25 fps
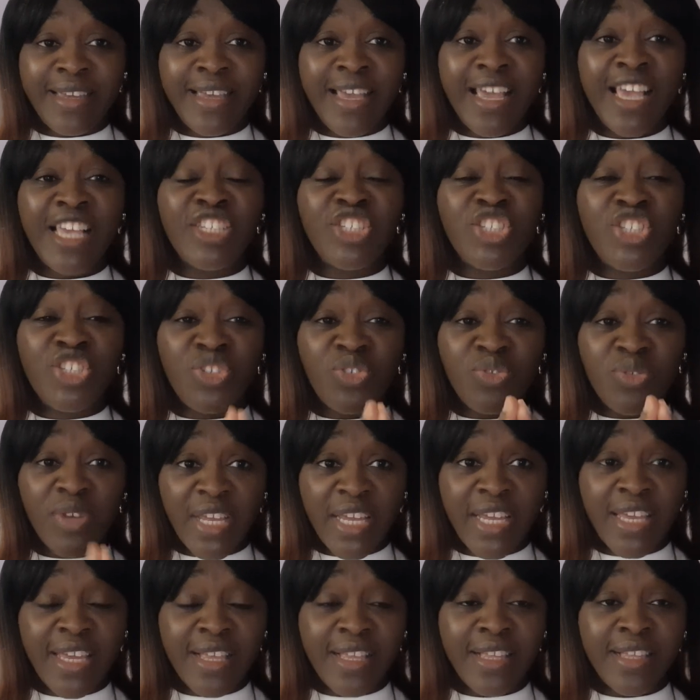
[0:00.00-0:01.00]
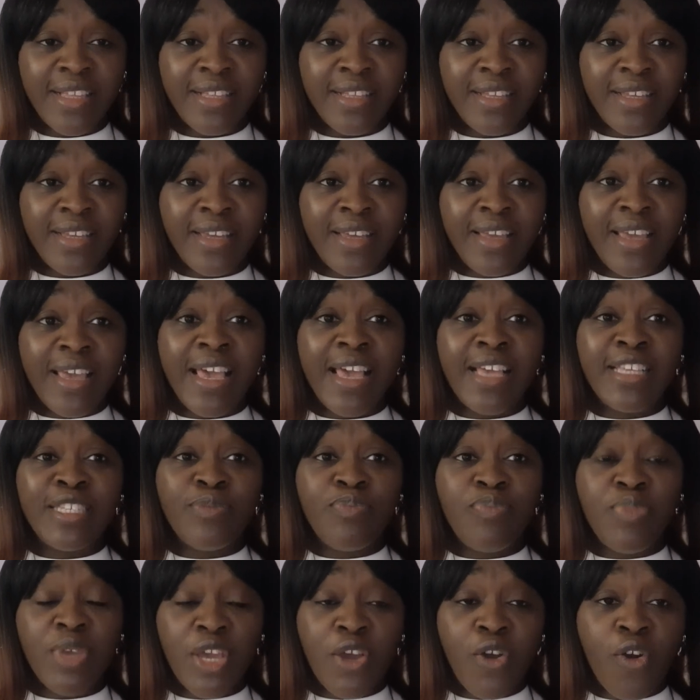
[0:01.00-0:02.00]
is shrinking is
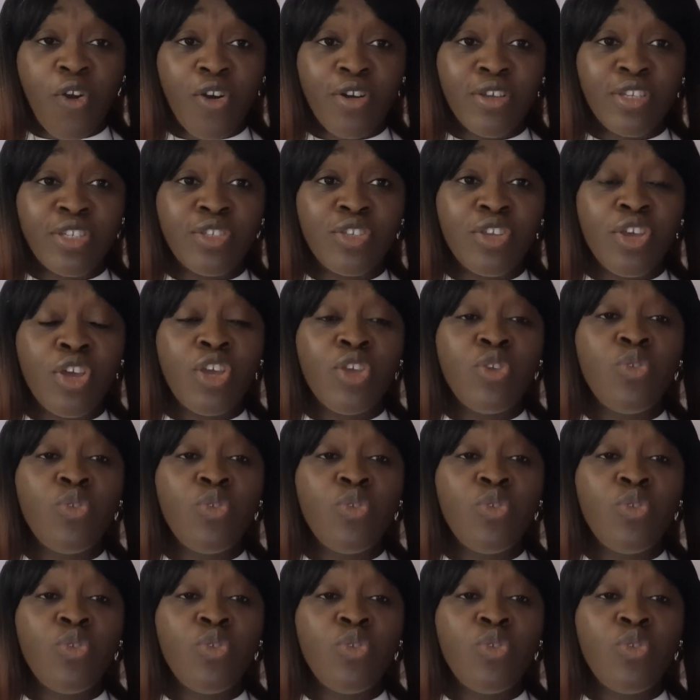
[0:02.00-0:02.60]
because